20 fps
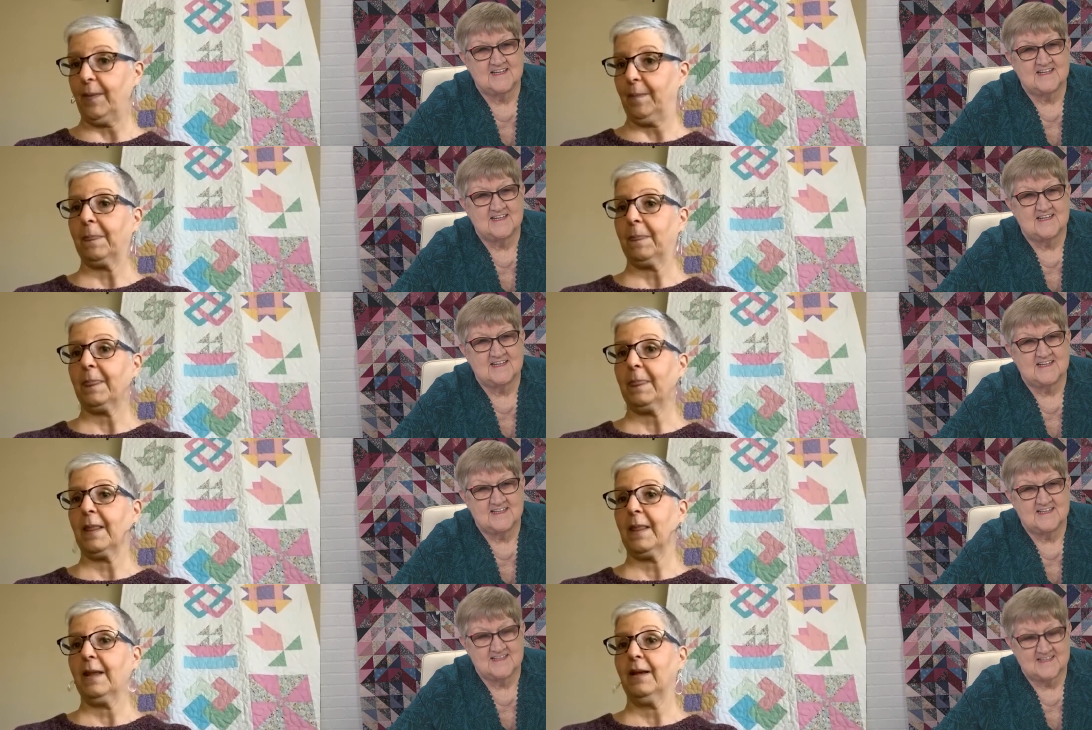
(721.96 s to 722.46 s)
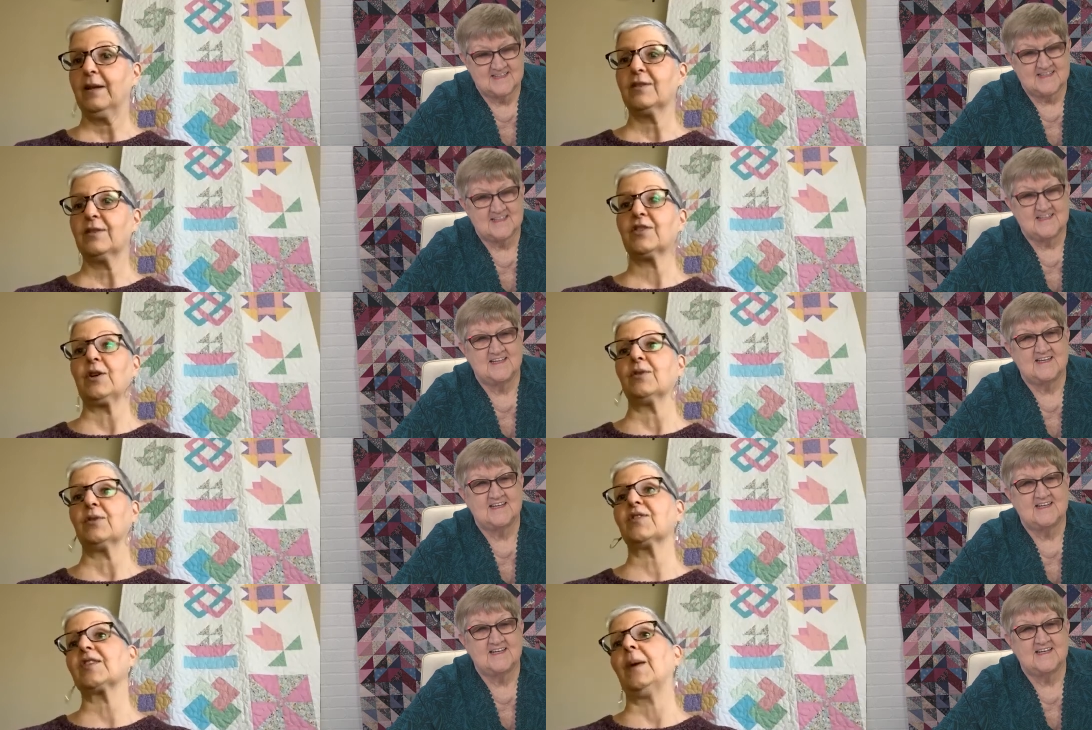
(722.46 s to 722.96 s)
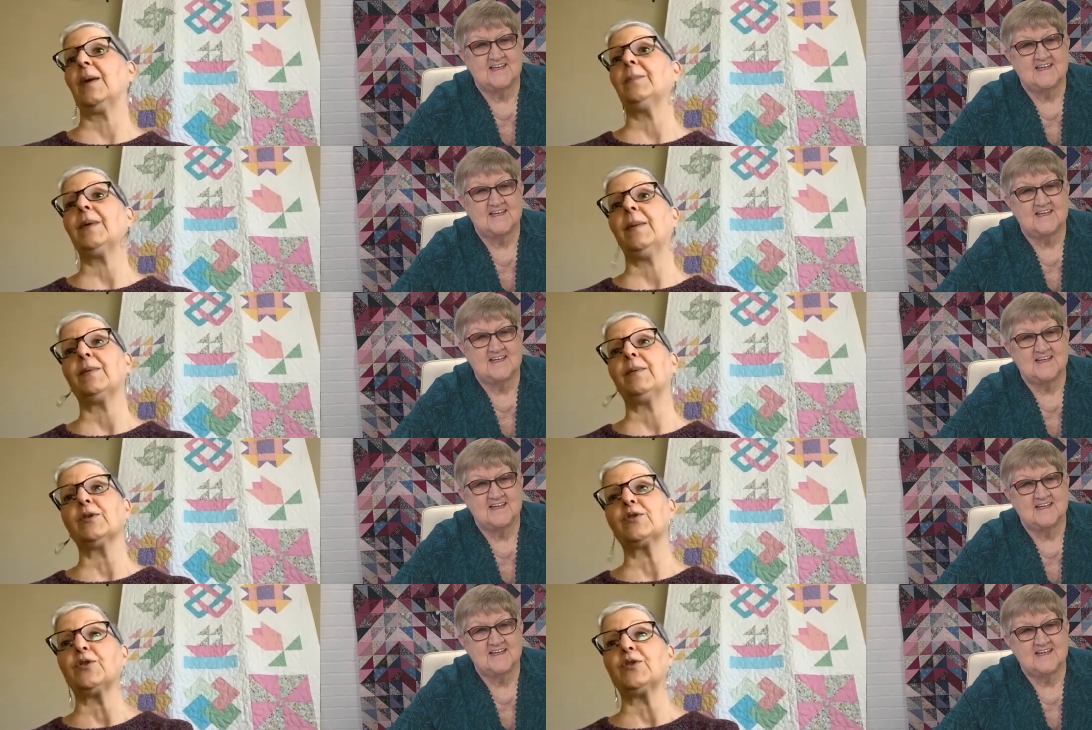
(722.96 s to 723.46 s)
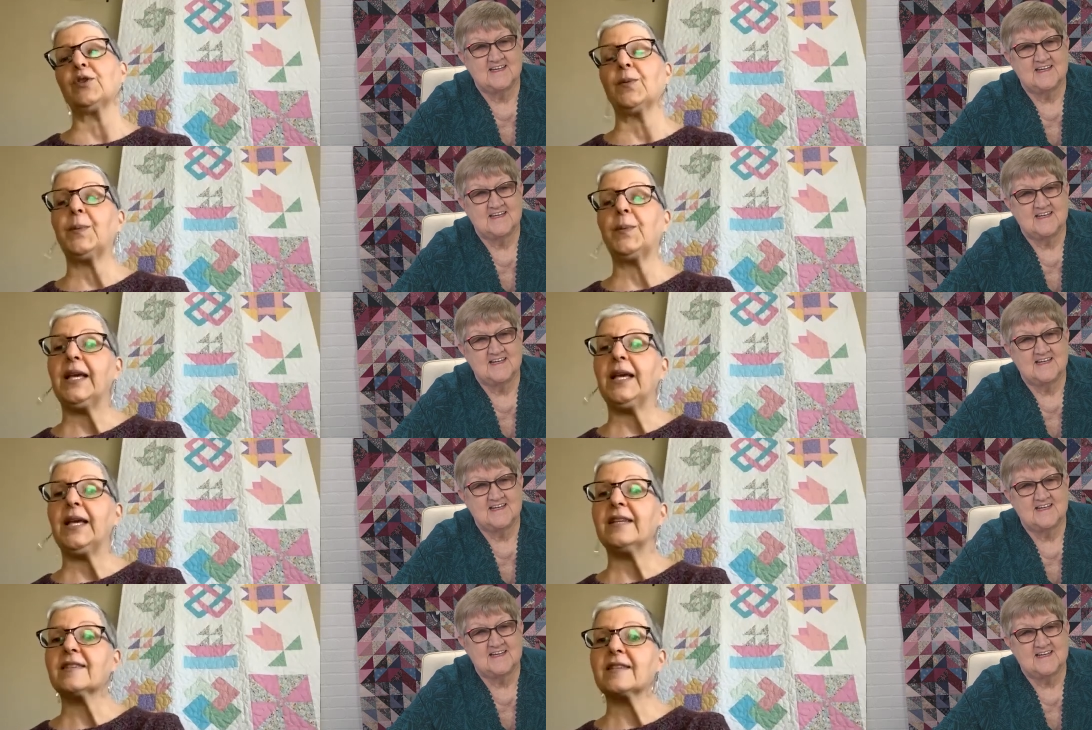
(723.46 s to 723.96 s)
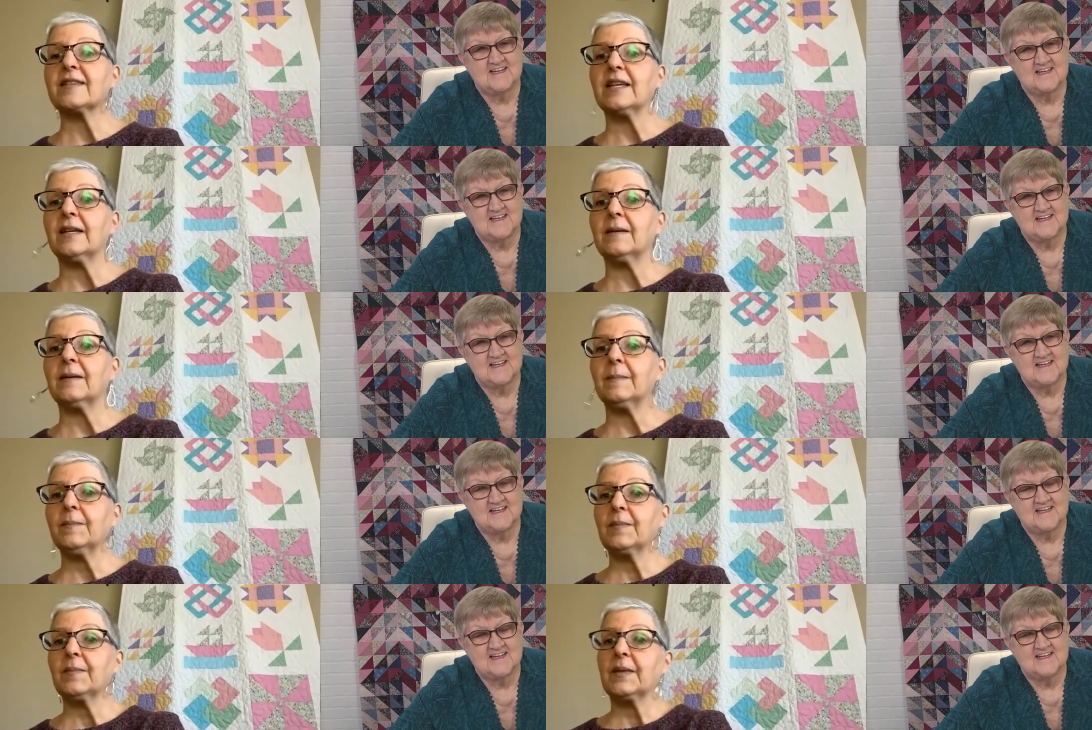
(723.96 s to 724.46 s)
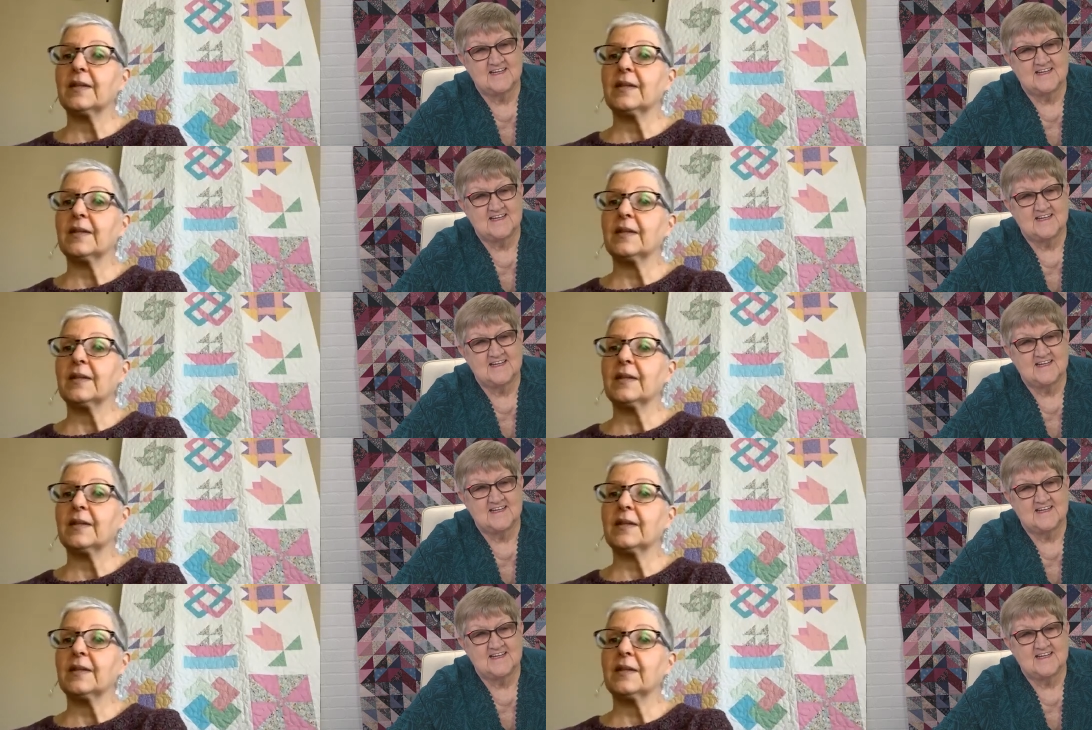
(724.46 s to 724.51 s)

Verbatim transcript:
Speaker 1: them. So some people do the piecing,